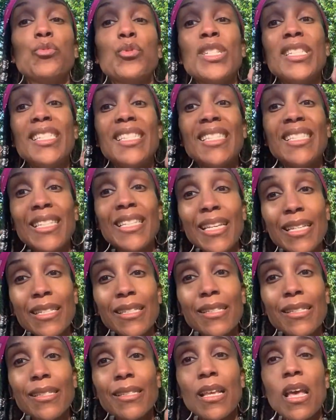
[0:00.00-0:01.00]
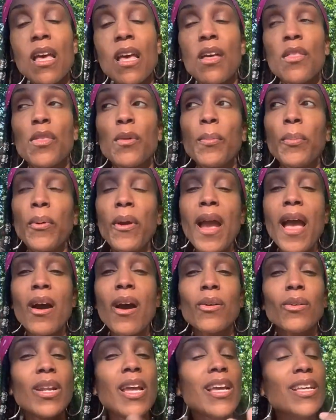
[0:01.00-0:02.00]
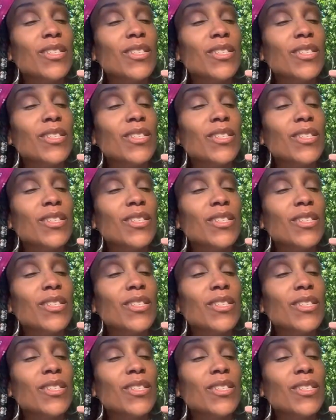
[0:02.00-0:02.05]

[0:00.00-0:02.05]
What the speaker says: resists the proud.